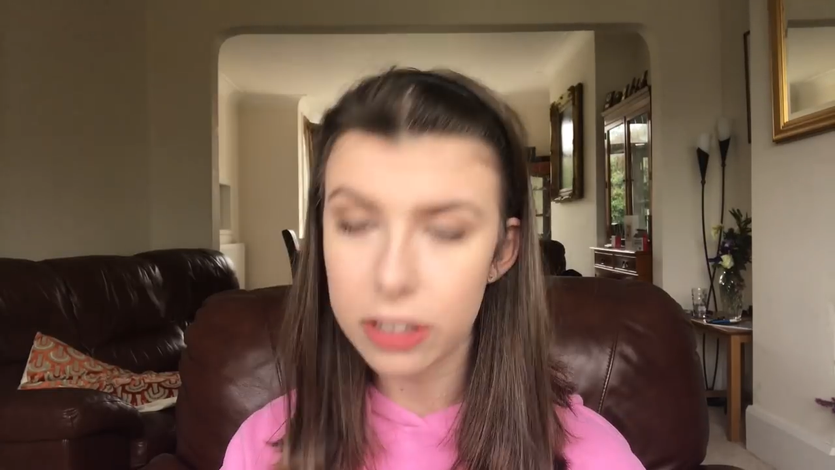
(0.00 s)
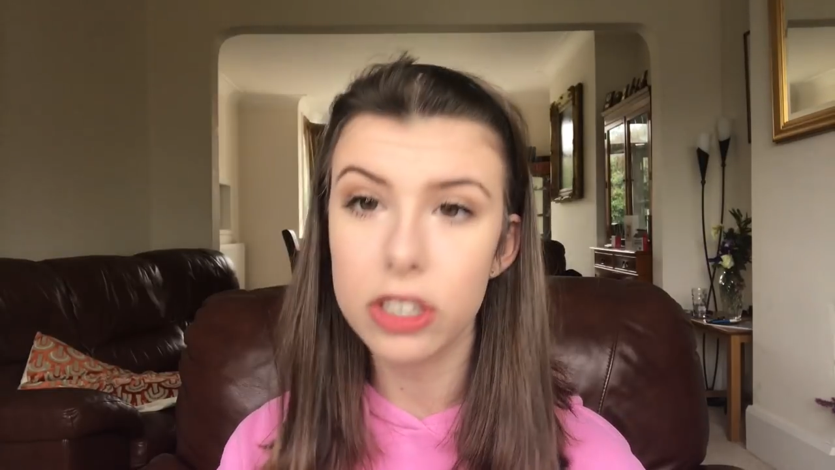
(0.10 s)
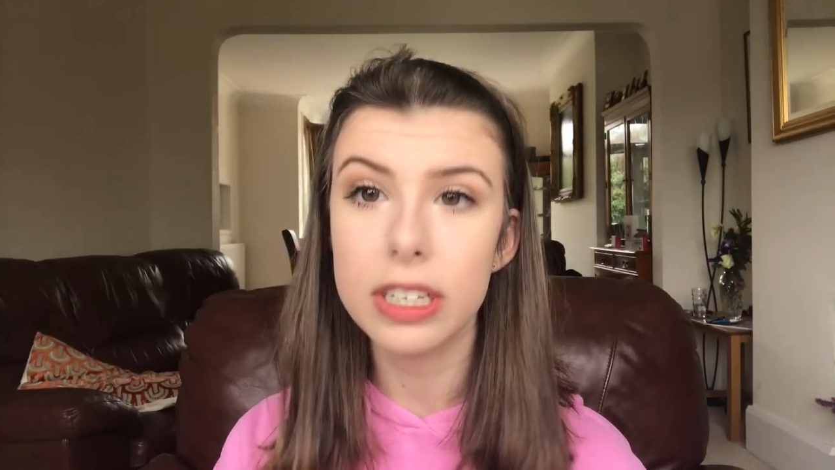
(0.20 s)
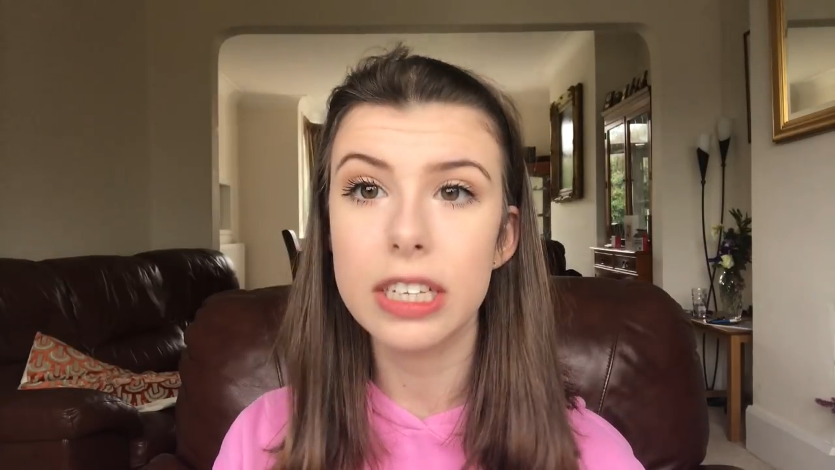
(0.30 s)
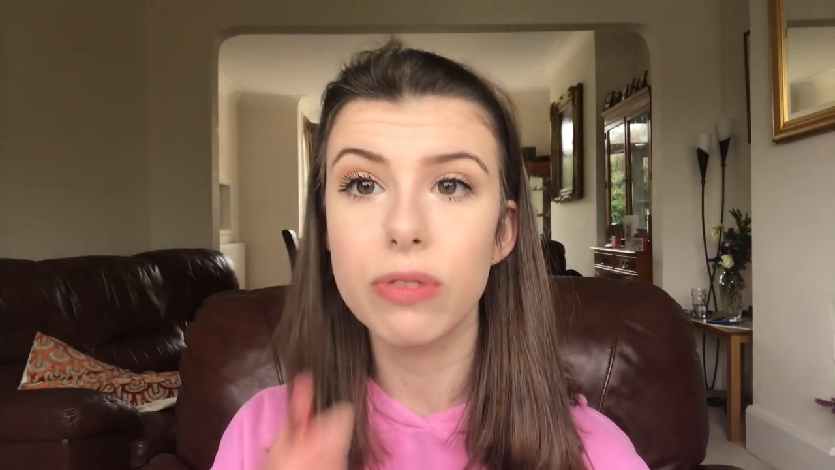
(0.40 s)
It's
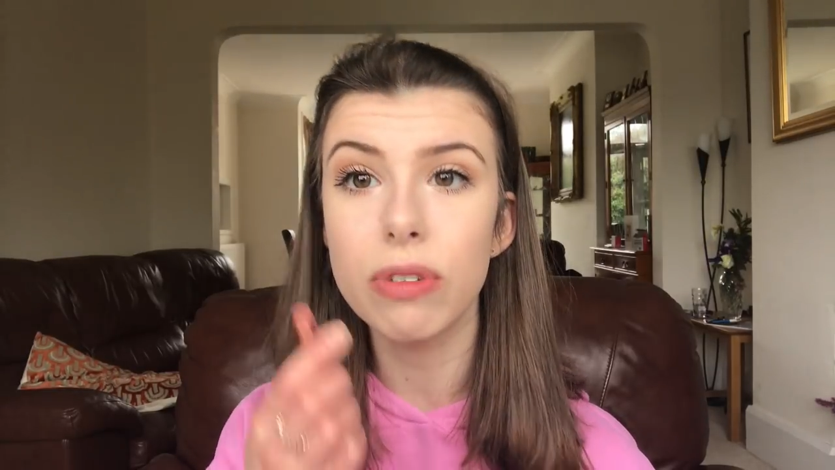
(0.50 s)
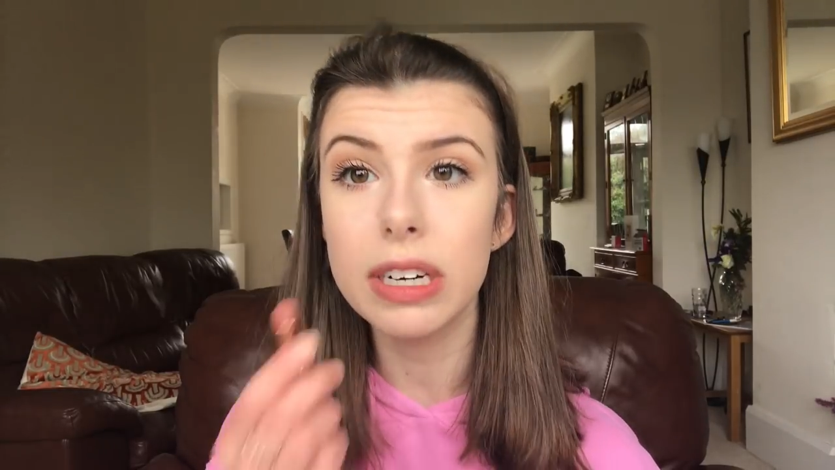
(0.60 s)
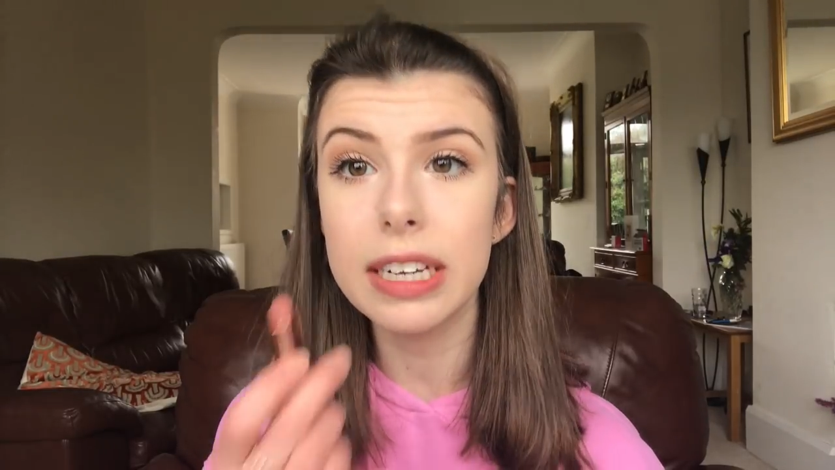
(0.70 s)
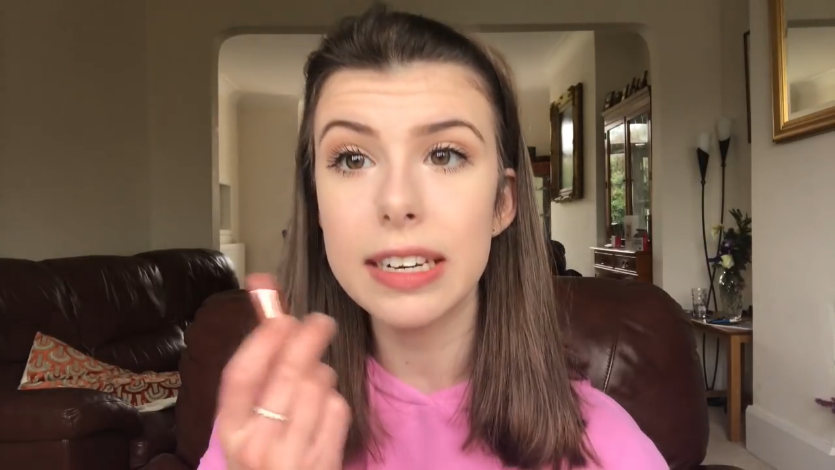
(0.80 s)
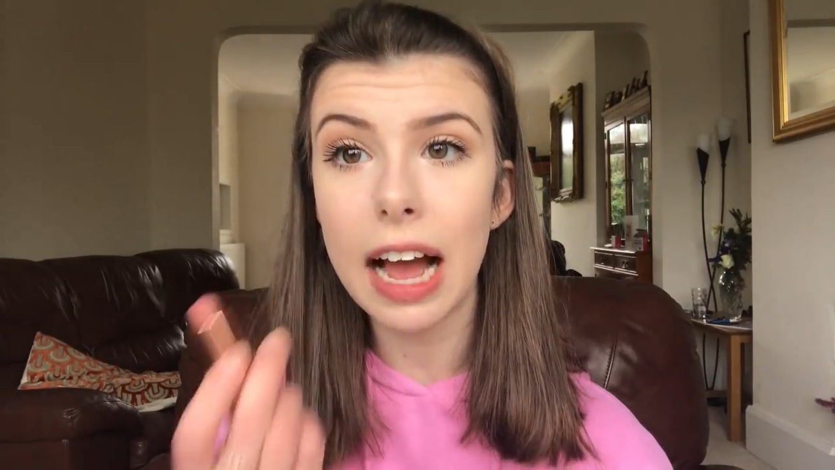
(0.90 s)
just, it's a
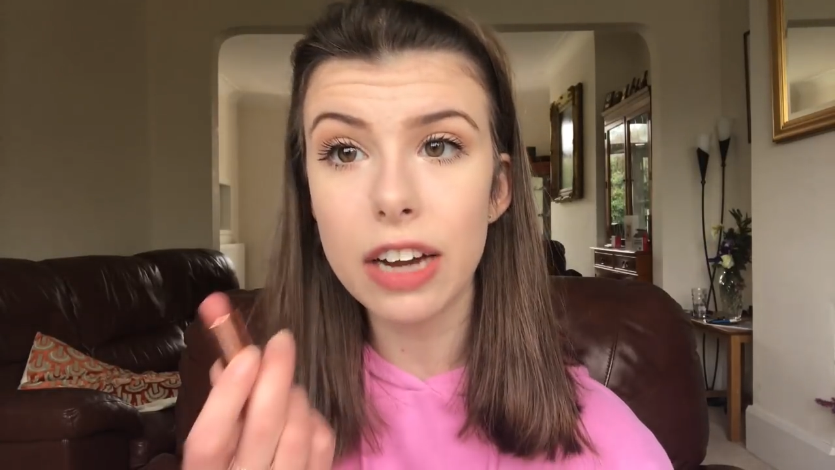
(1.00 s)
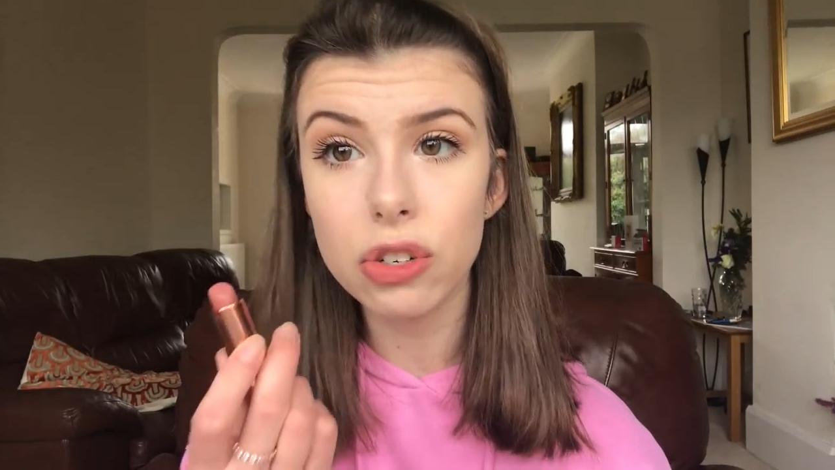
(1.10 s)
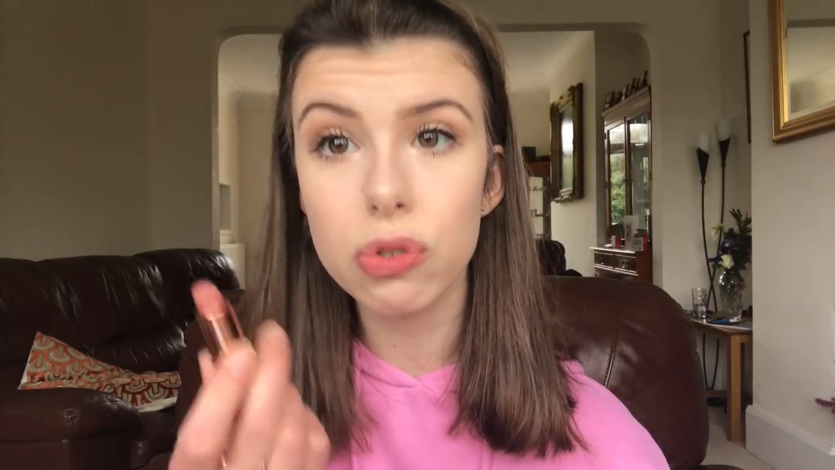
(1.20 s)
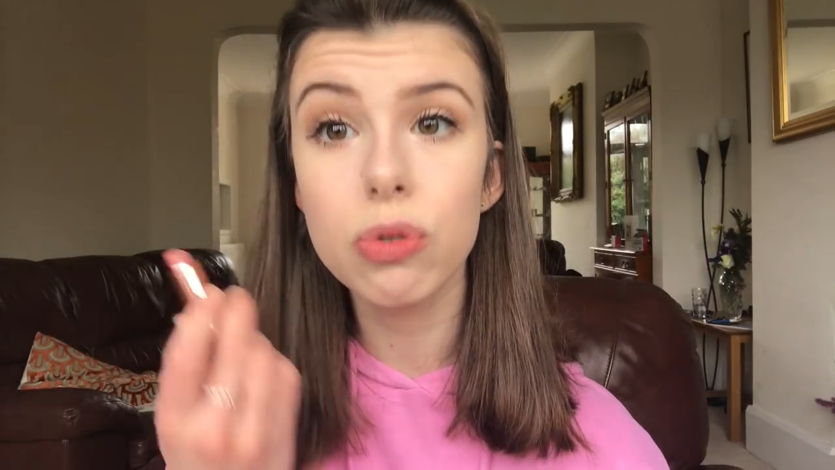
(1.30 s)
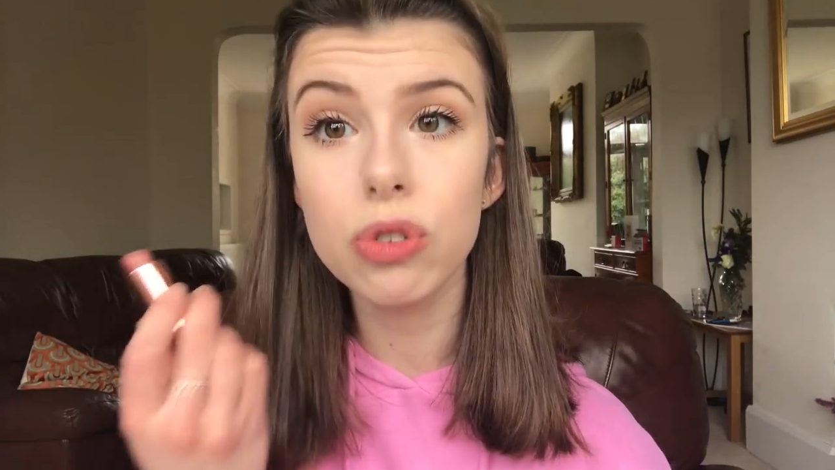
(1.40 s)
really
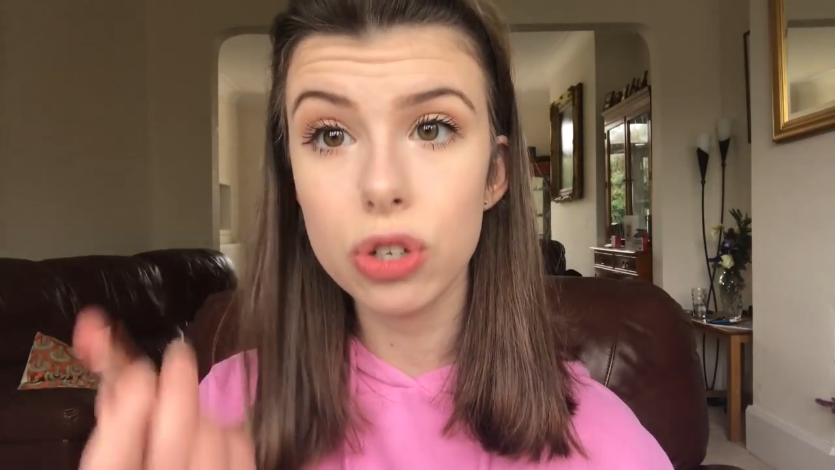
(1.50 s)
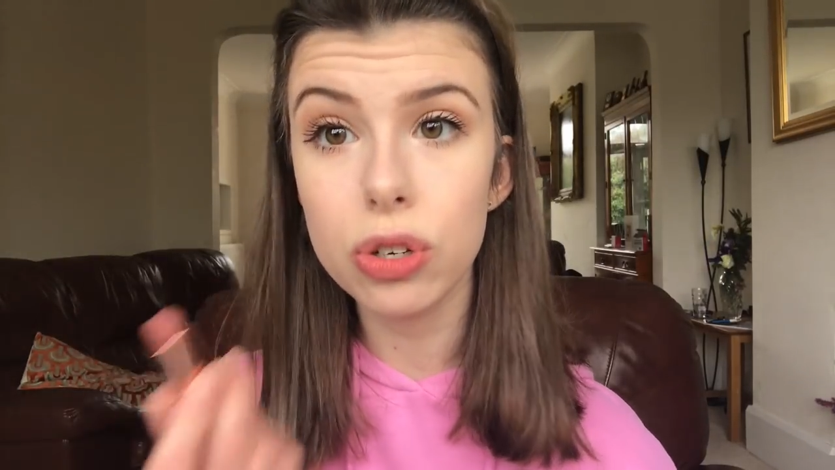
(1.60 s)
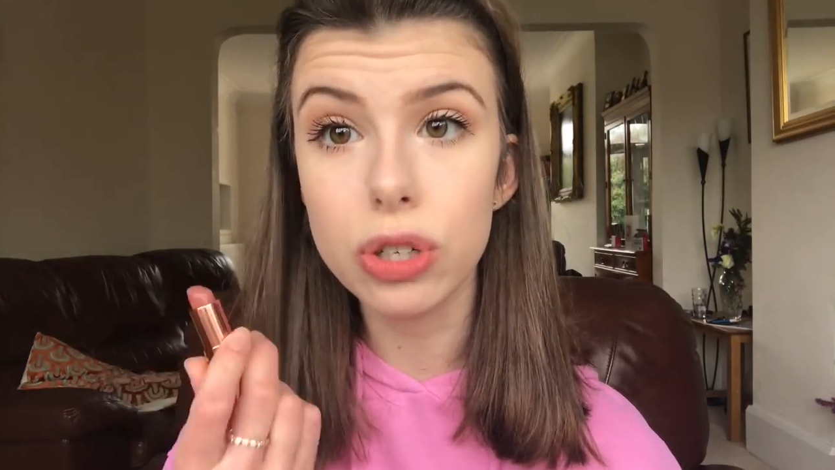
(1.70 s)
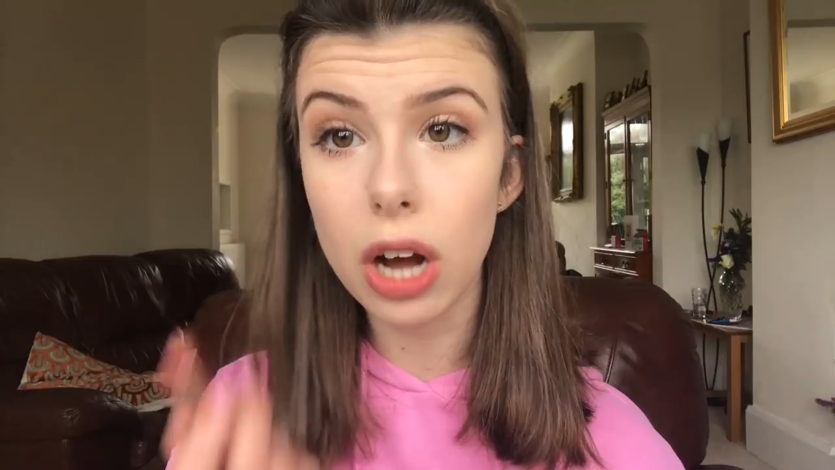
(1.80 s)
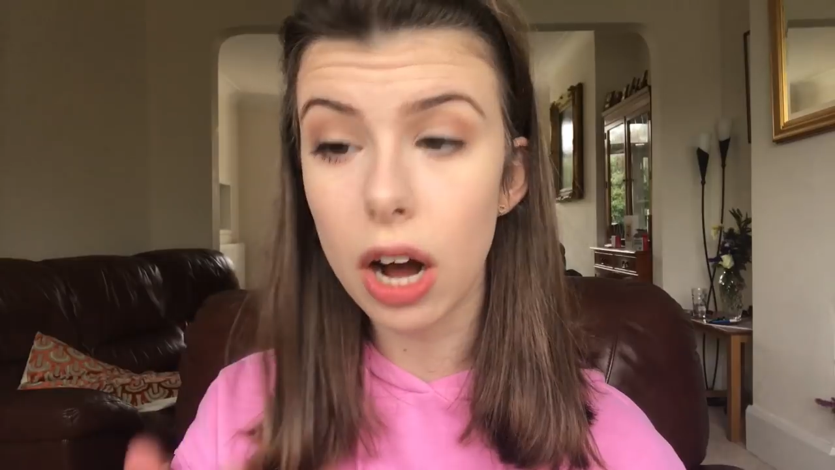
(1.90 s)
natural
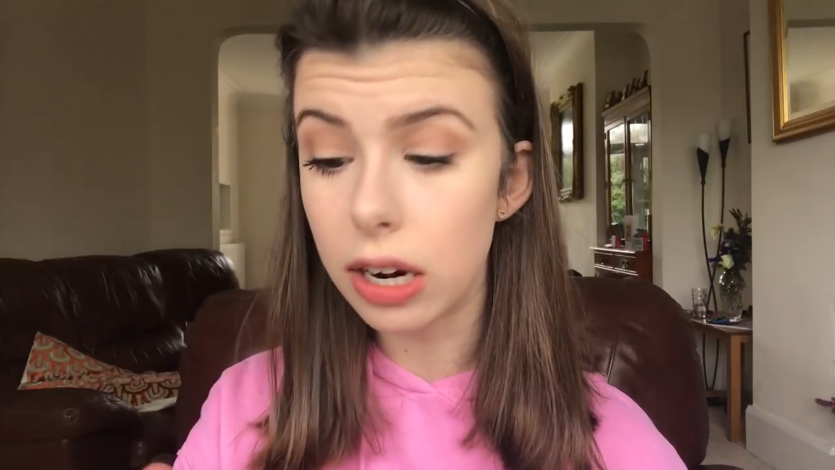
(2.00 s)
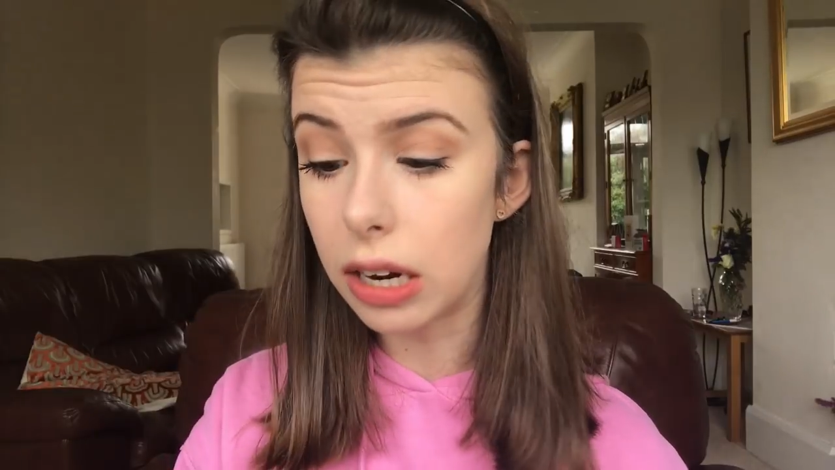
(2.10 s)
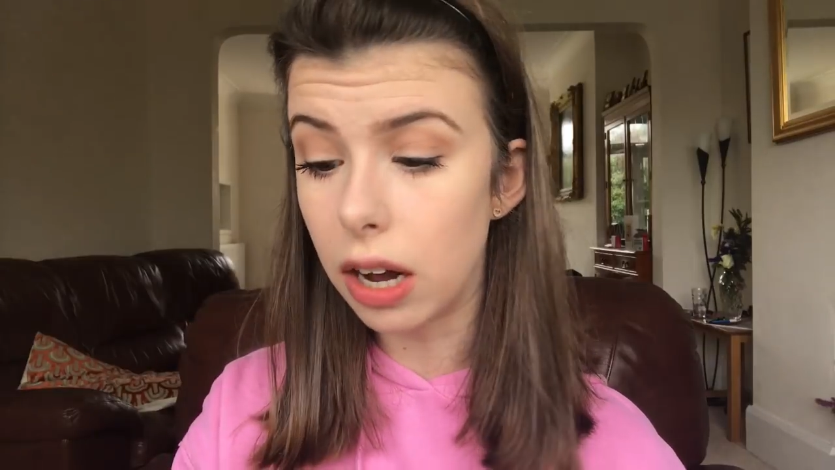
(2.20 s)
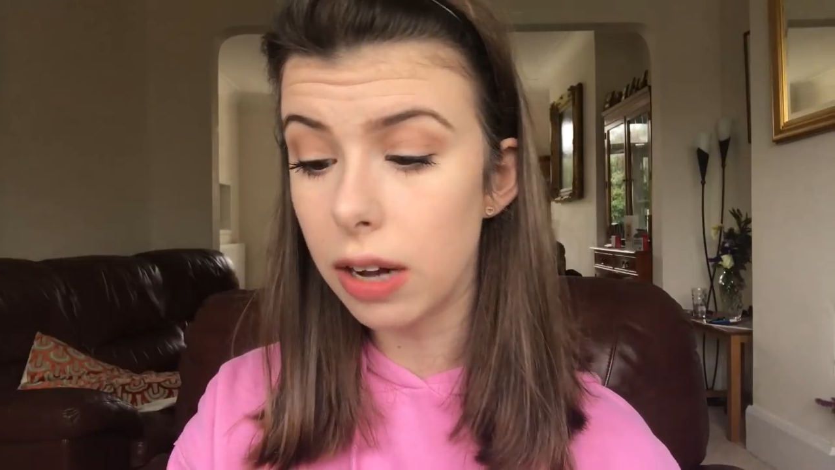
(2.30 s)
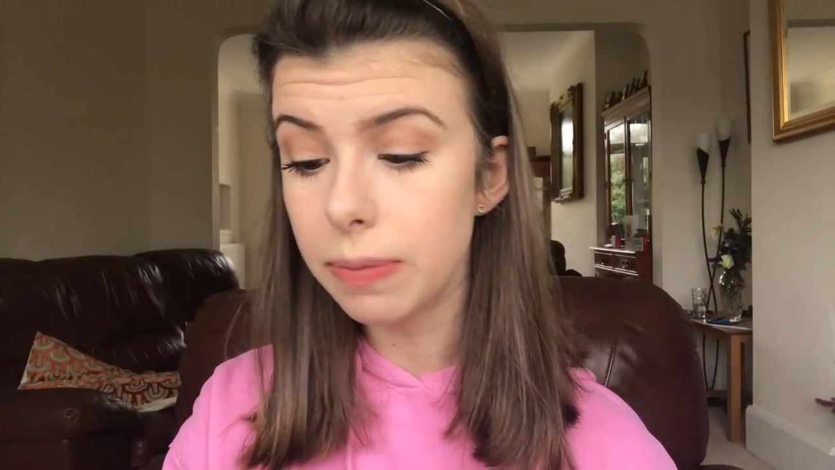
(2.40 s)
nude
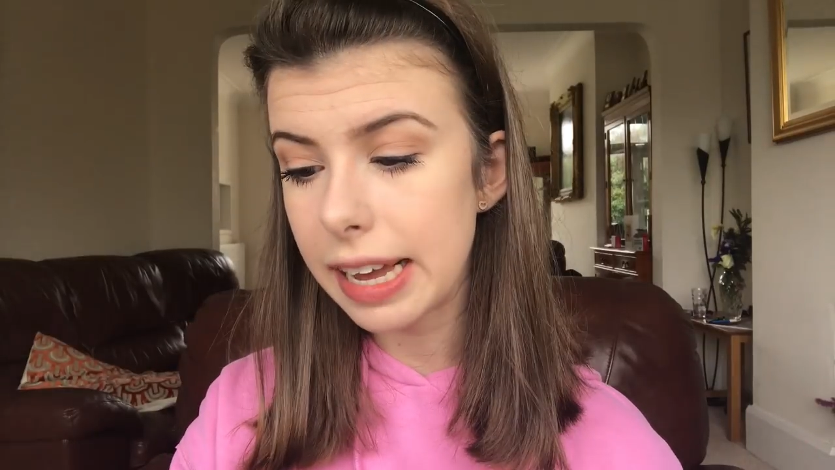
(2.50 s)
colour.